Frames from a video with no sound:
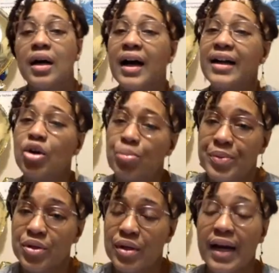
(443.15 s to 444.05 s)
I hope
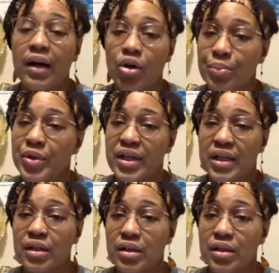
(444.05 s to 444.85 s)
you're getting